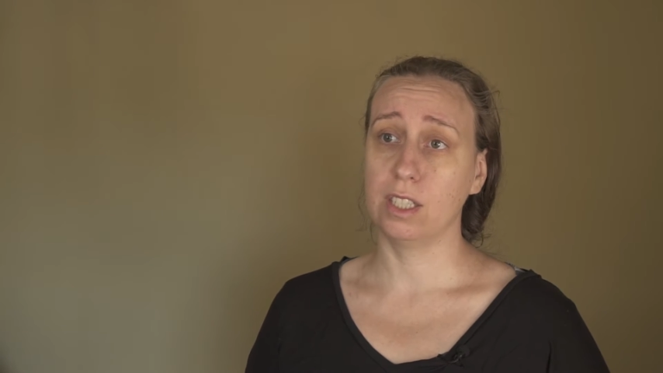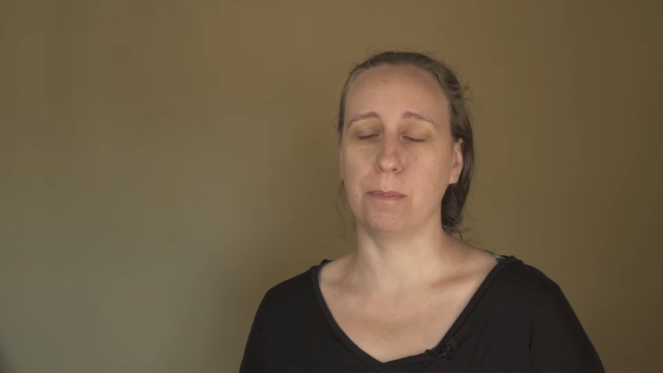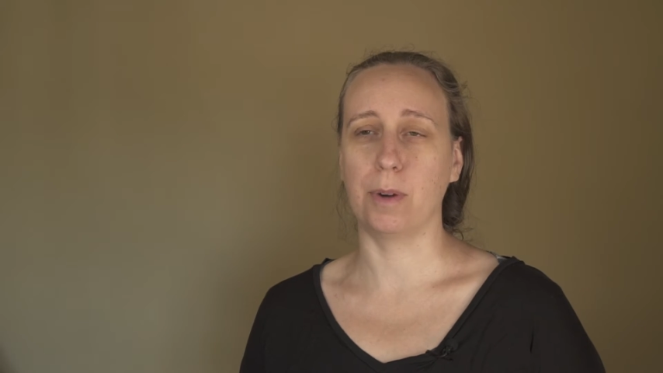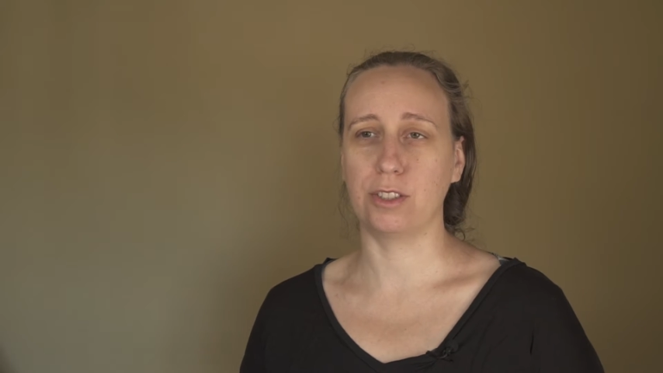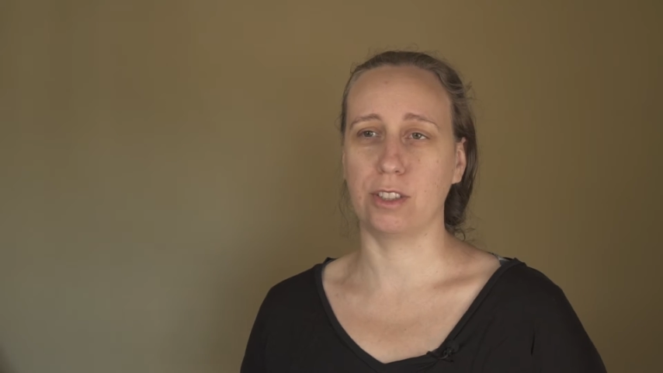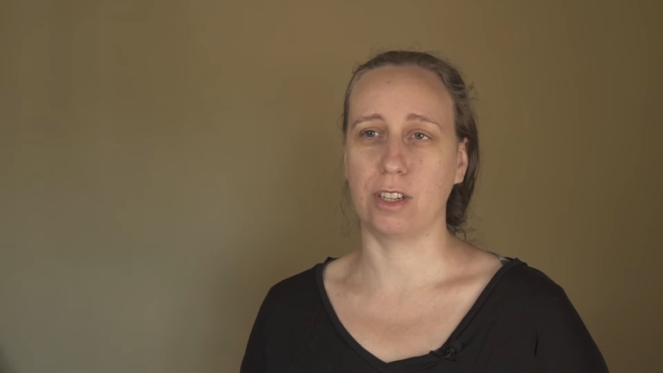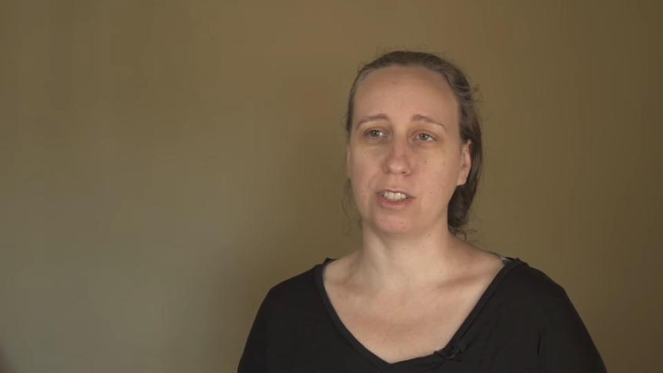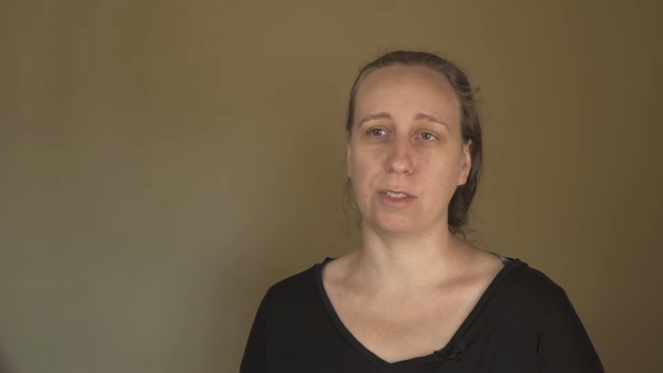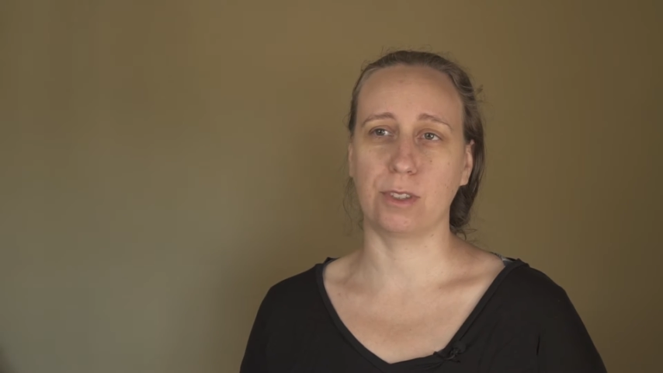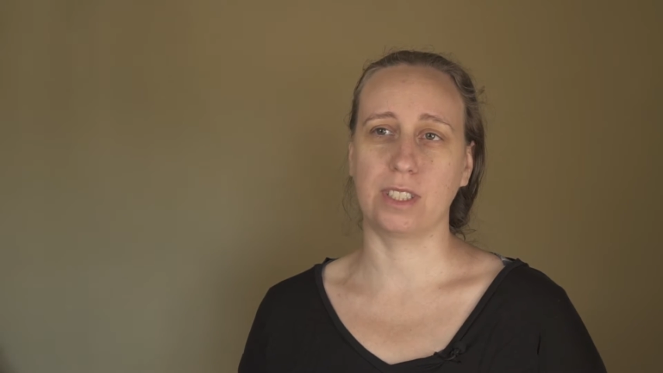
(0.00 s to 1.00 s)
martial
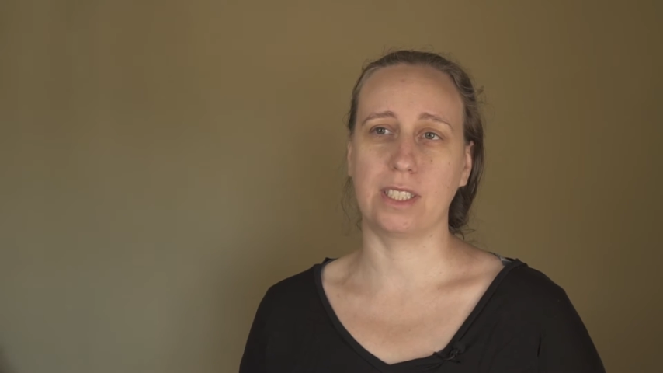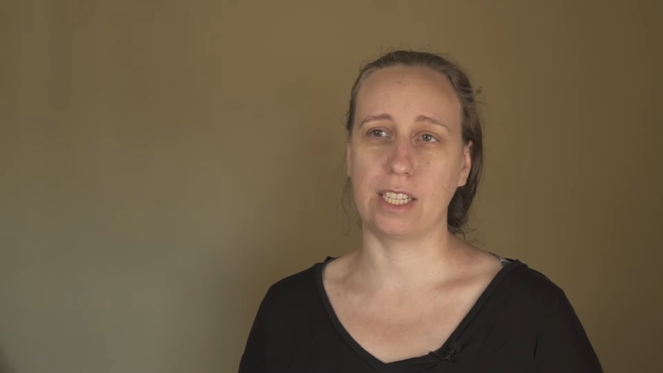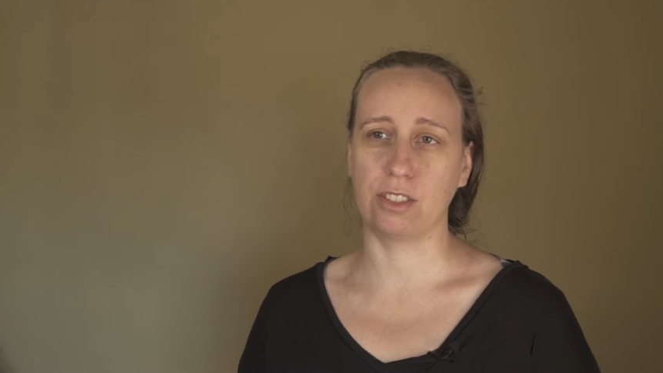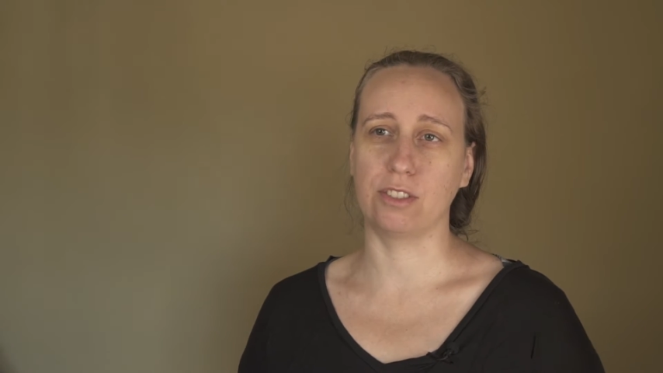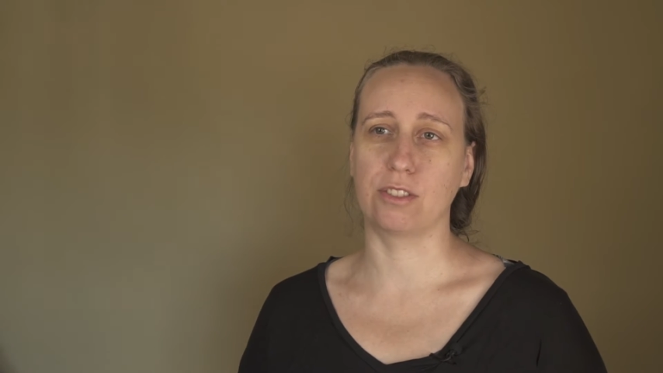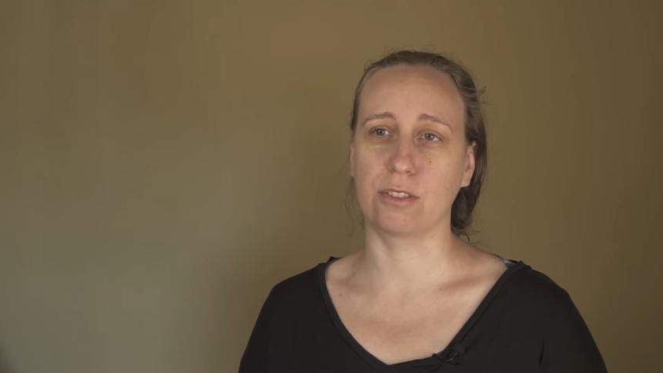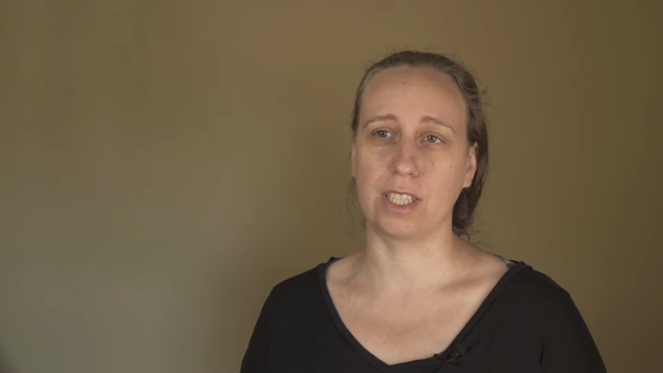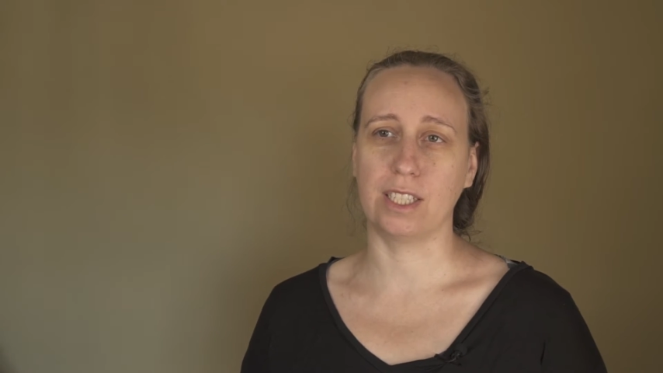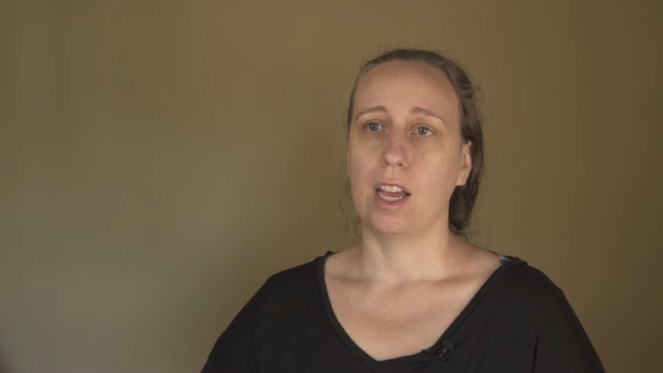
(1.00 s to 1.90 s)
arts for stage and screen,